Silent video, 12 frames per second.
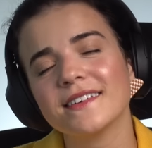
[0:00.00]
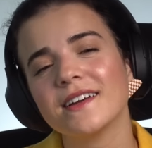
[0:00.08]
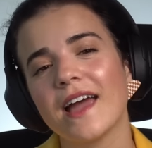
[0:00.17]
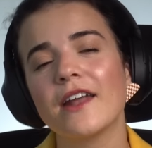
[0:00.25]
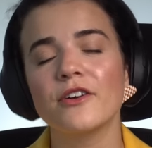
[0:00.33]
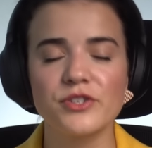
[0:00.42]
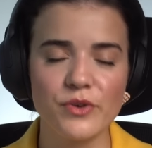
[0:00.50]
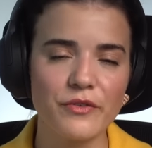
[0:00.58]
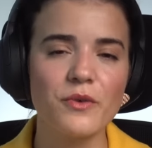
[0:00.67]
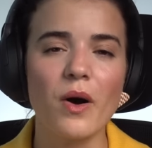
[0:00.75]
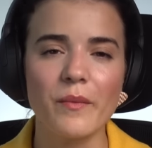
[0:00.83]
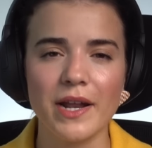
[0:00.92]
And also, if
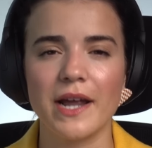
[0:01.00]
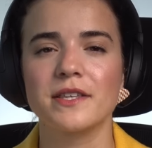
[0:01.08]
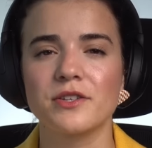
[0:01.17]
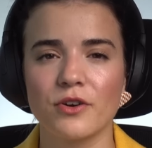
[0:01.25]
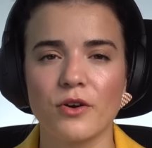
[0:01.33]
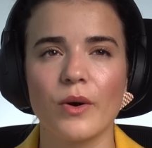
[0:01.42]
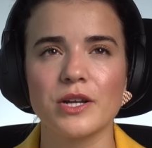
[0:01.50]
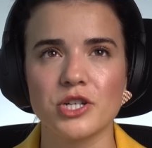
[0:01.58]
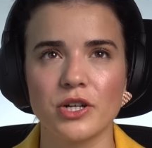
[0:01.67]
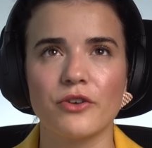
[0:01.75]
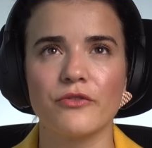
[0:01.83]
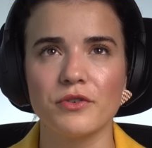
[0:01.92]
you want me to answer a
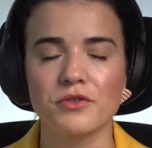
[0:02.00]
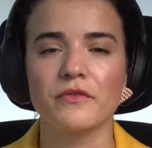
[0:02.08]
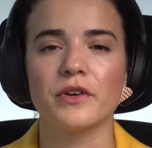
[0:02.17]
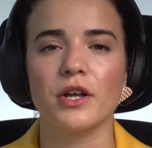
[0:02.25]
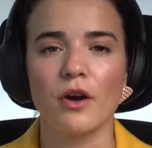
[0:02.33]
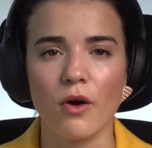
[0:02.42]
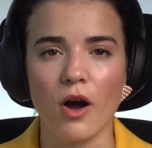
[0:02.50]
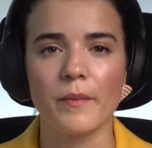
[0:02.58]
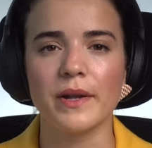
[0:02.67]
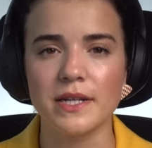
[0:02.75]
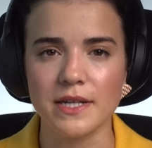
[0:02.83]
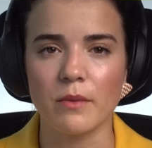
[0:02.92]
question in a future video,
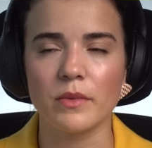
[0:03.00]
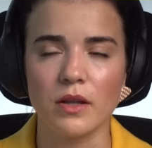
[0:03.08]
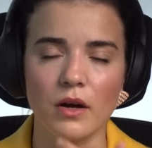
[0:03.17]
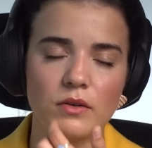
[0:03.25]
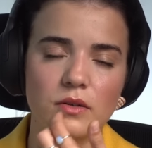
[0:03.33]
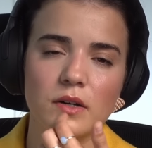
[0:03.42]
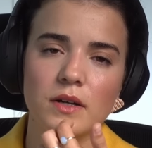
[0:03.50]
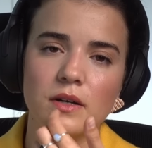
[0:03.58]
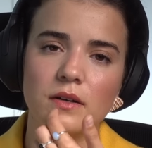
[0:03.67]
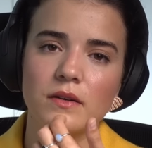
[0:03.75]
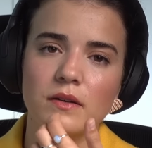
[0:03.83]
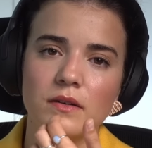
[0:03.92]
comment it down below.
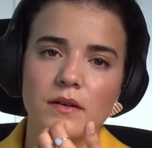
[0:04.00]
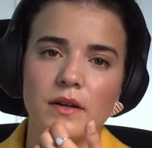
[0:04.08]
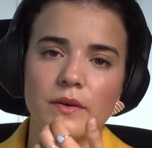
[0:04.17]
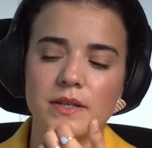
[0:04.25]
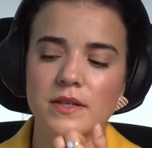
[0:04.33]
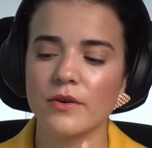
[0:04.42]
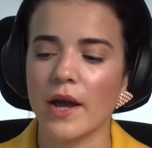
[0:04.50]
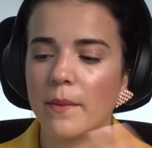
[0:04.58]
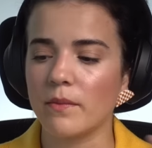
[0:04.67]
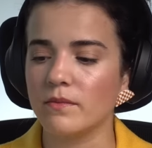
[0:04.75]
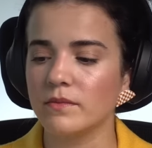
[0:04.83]
Anyways, okay,